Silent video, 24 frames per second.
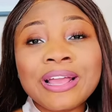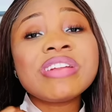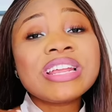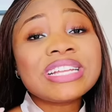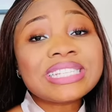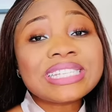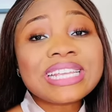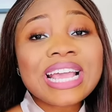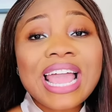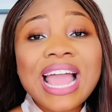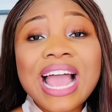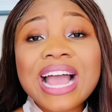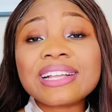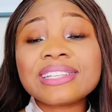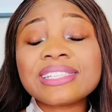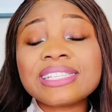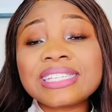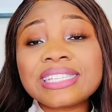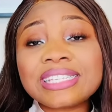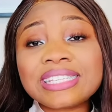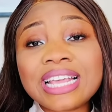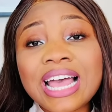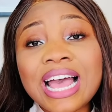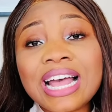Retail
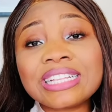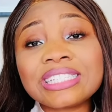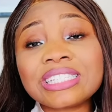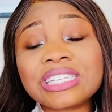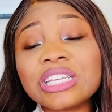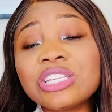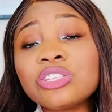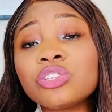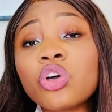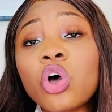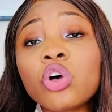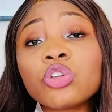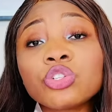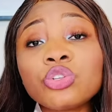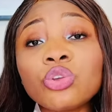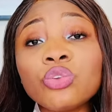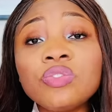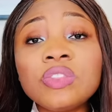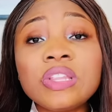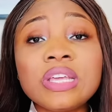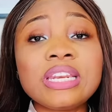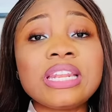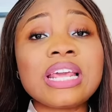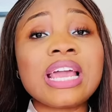assistant is also
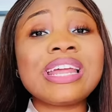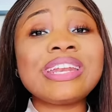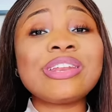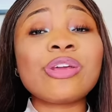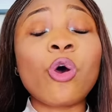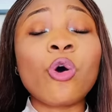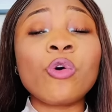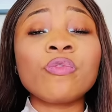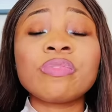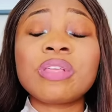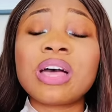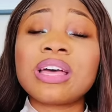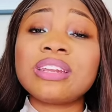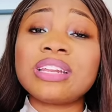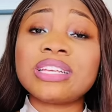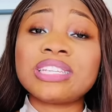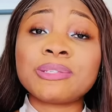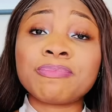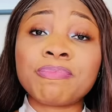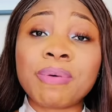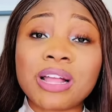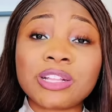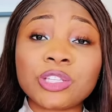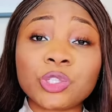needed under
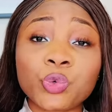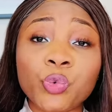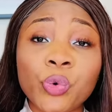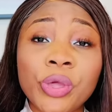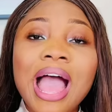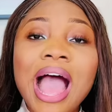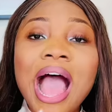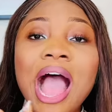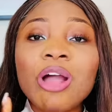this pathway.